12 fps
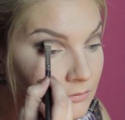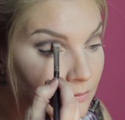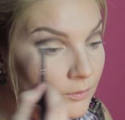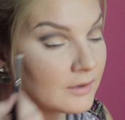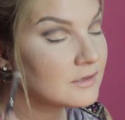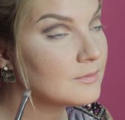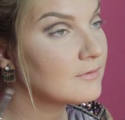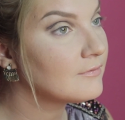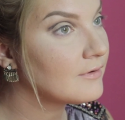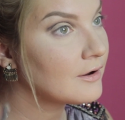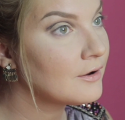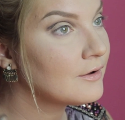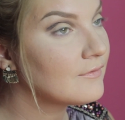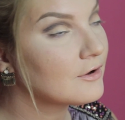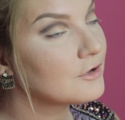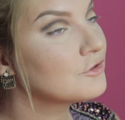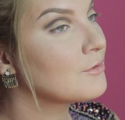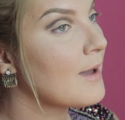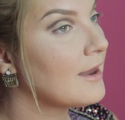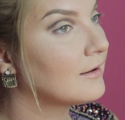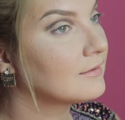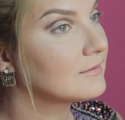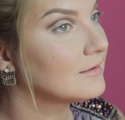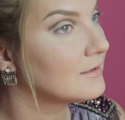We want it to be very, very
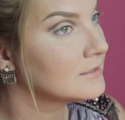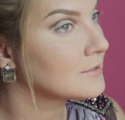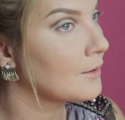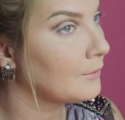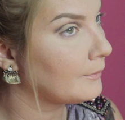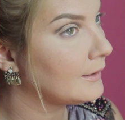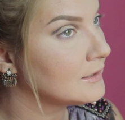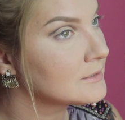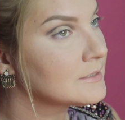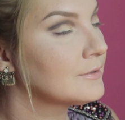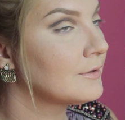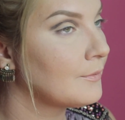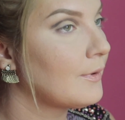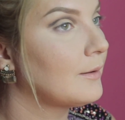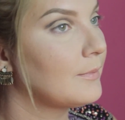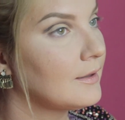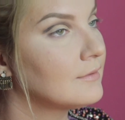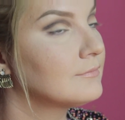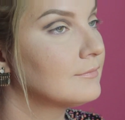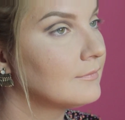dramatic because it is Halloween, so you want to be